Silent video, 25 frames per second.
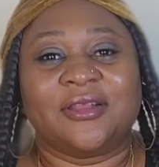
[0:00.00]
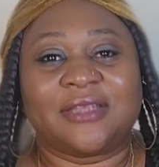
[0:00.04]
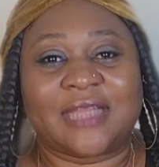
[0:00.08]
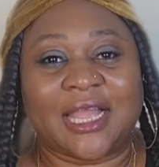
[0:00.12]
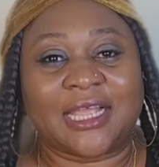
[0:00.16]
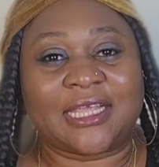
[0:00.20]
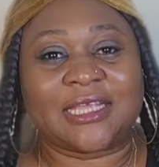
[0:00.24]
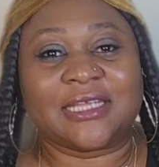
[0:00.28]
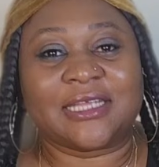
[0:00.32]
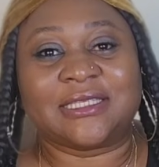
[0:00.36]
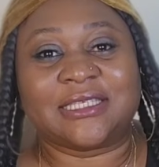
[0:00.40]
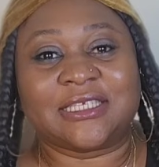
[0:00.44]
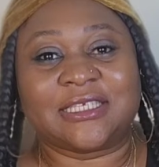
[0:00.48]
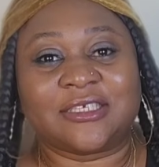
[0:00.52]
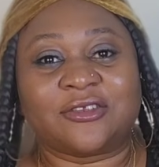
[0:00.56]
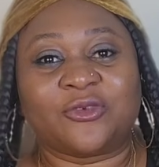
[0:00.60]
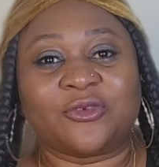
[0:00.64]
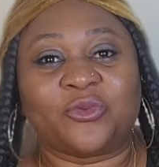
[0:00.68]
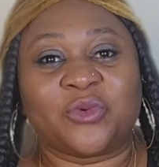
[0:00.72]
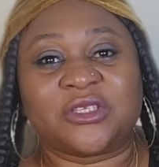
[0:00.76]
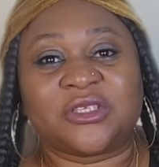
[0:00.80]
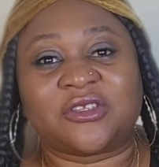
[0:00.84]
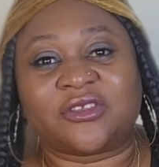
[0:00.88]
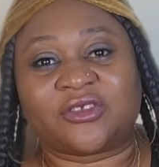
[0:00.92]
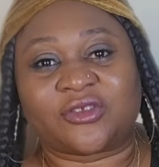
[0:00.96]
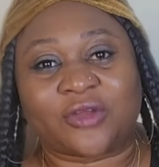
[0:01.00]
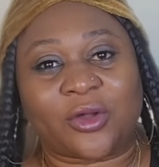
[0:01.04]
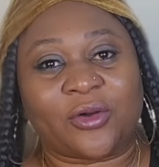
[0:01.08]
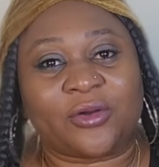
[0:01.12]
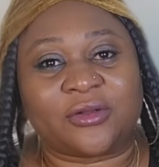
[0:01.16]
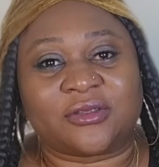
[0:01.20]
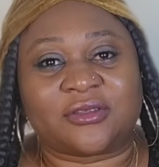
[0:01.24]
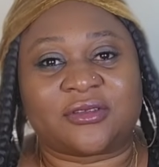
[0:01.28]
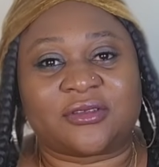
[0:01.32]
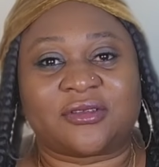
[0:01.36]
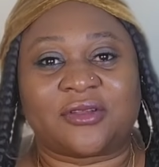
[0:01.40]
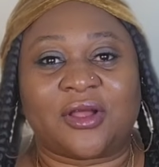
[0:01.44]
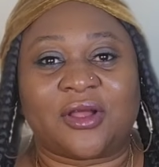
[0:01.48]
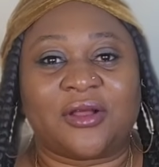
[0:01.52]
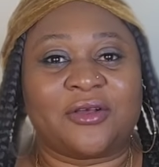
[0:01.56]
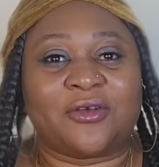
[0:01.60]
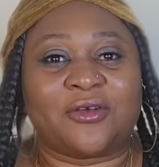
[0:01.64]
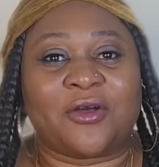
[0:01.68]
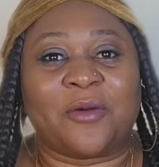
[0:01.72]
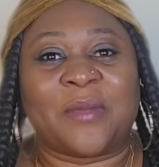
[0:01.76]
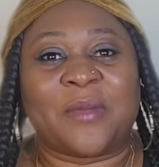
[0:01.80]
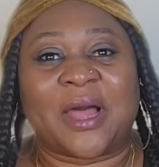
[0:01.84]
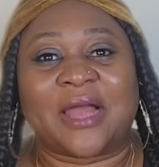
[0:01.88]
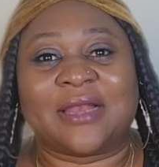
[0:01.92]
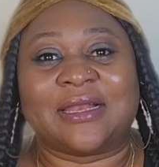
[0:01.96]
Take it easy with salt. Don't
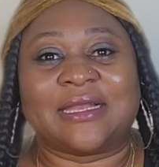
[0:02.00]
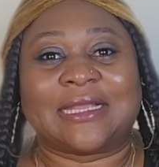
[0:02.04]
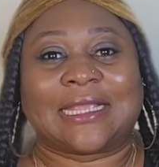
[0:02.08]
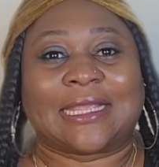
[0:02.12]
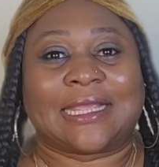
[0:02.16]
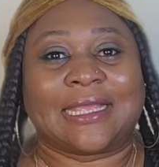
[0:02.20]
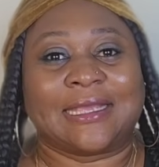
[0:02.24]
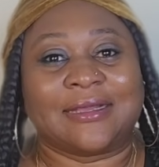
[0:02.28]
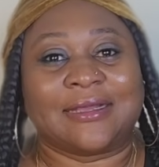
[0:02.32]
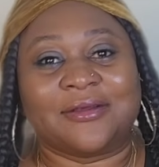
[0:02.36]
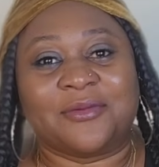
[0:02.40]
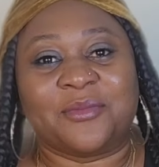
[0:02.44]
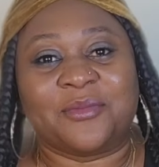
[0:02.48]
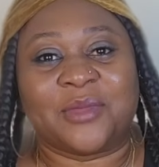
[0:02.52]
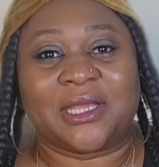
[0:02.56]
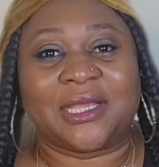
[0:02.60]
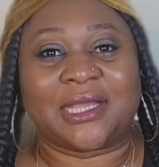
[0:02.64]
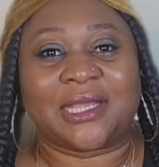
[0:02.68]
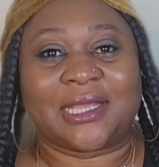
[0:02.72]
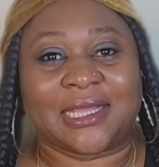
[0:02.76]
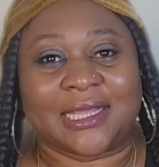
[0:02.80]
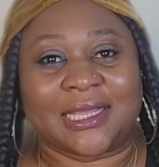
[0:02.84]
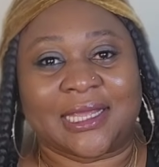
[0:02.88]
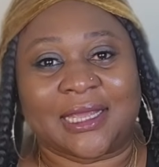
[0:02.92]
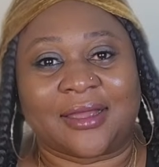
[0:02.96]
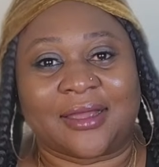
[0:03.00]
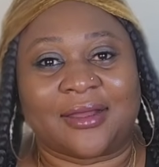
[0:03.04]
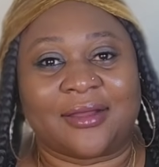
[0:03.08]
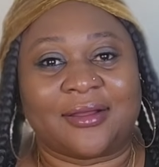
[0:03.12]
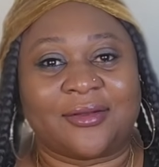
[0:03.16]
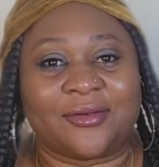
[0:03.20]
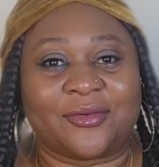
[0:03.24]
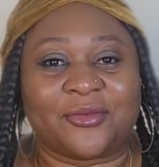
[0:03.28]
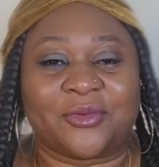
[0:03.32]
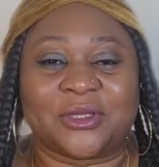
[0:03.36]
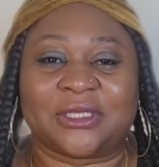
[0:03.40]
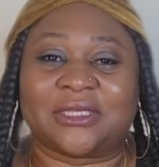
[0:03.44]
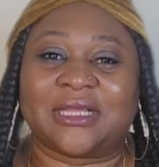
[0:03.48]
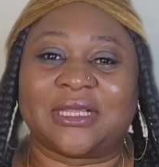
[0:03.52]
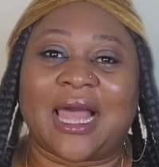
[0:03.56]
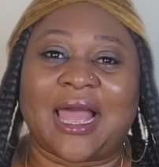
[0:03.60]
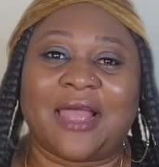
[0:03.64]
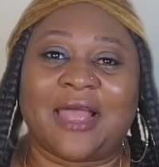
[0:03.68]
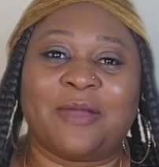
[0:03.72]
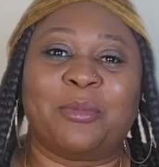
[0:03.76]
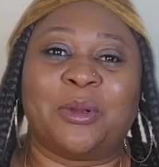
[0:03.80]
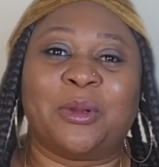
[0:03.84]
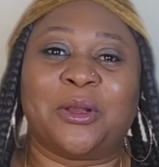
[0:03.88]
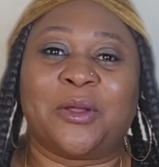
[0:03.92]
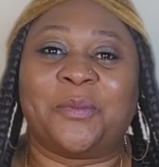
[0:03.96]
come and kill me here with
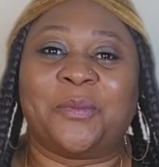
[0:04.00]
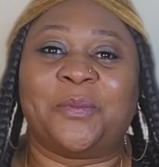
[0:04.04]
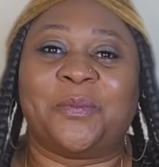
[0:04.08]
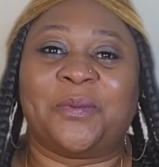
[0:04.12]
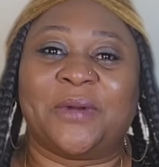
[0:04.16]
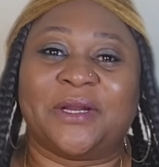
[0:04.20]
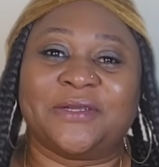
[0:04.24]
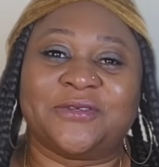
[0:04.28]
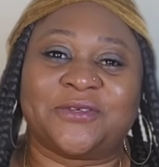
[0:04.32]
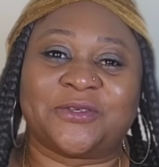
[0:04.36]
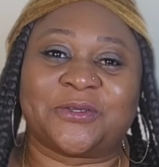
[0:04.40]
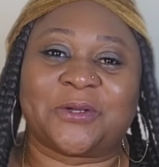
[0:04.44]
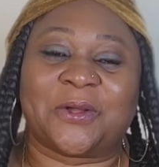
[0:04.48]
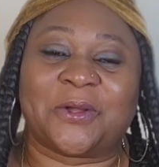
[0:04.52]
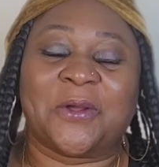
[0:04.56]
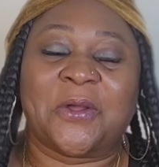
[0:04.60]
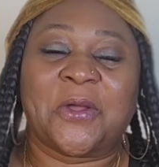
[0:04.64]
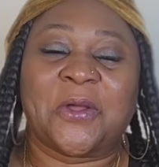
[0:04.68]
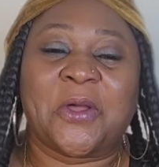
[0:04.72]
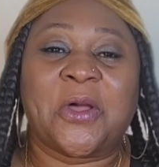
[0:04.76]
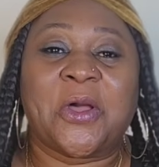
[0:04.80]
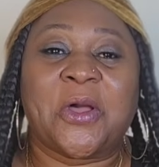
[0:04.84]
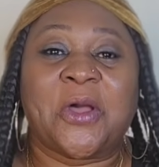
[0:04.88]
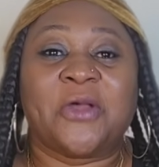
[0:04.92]
high blood pressure.